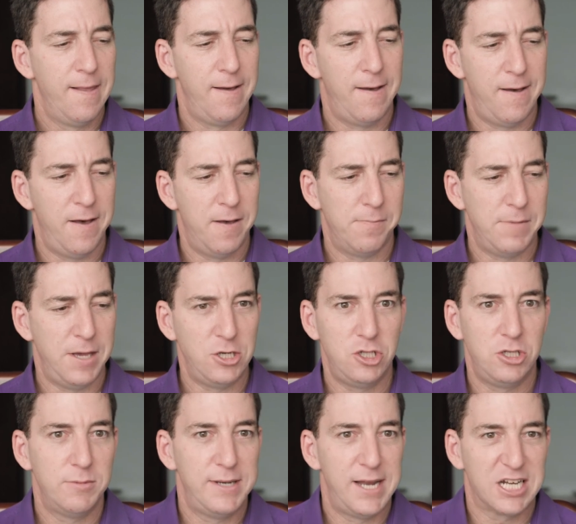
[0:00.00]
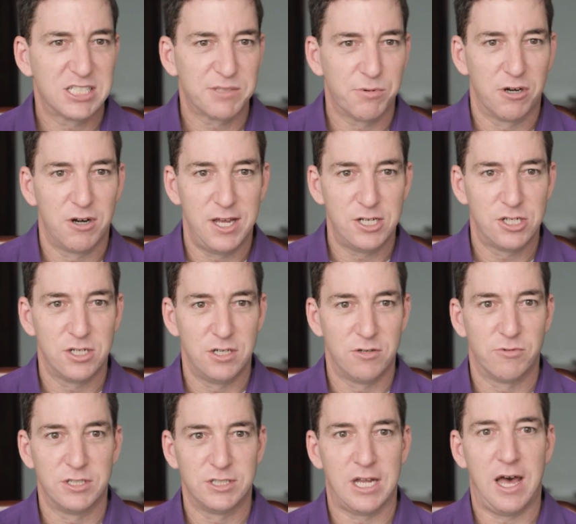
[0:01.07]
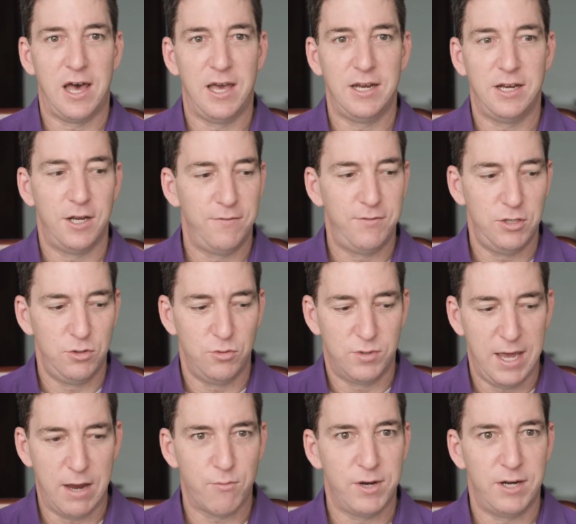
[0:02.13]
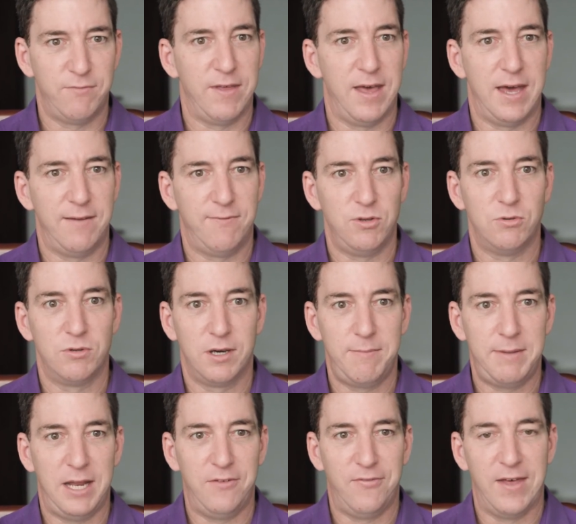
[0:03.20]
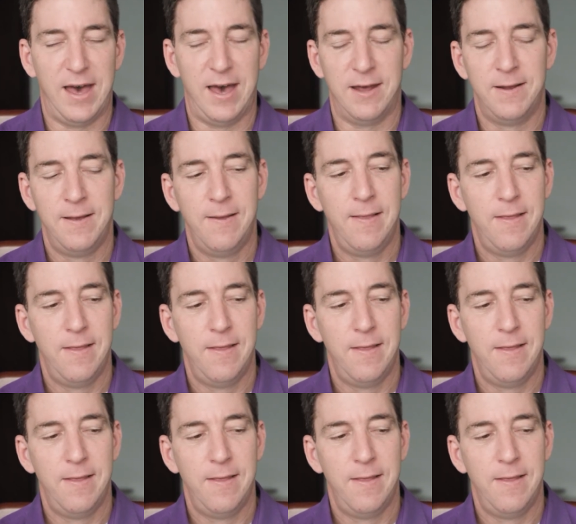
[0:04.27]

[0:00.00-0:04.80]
and human exploration reside. And if you get rid of that, if you eliminate that,